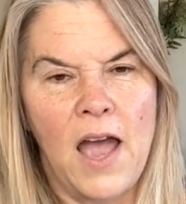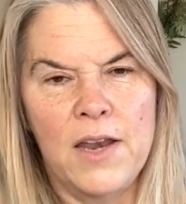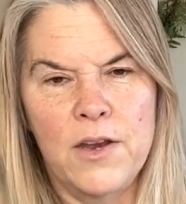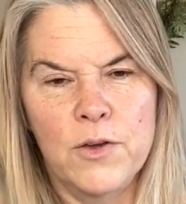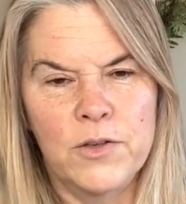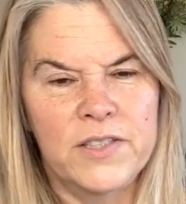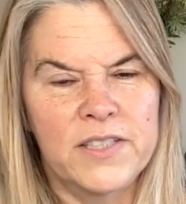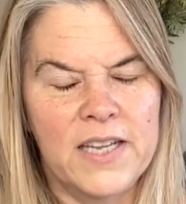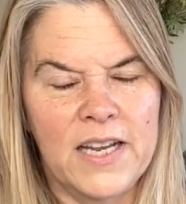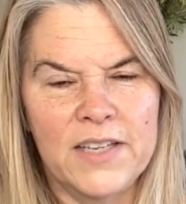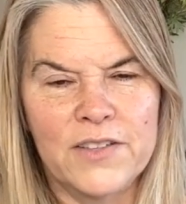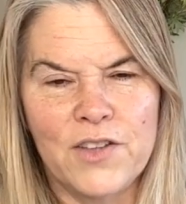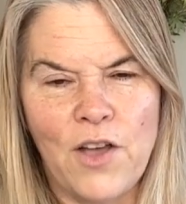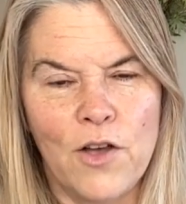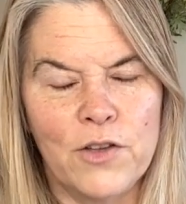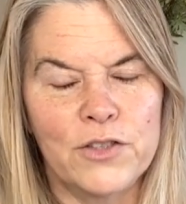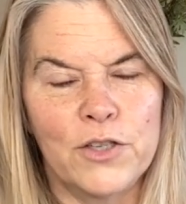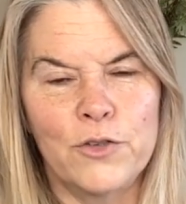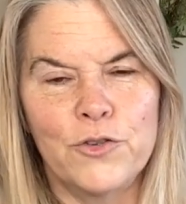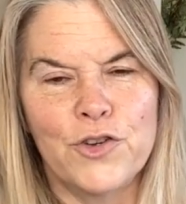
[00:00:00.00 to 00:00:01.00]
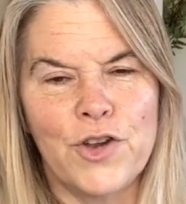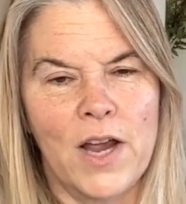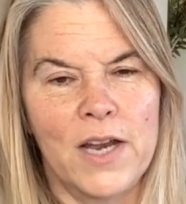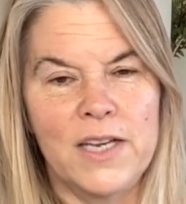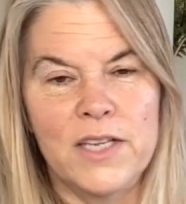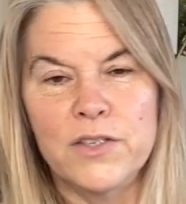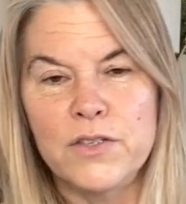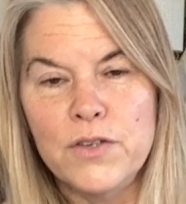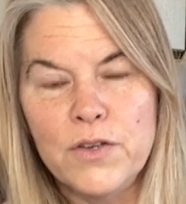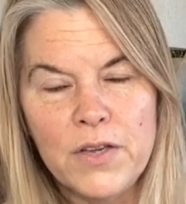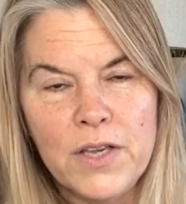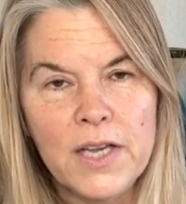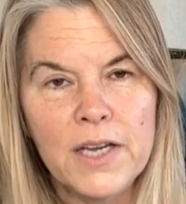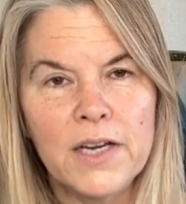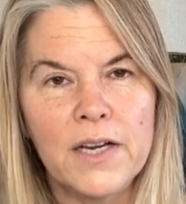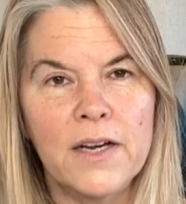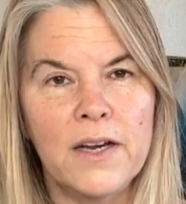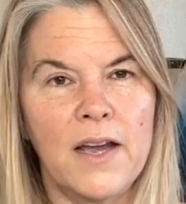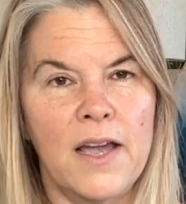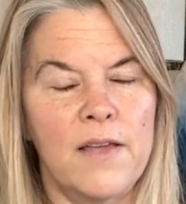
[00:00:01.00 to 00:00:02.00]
I know today's also Chinese New Year,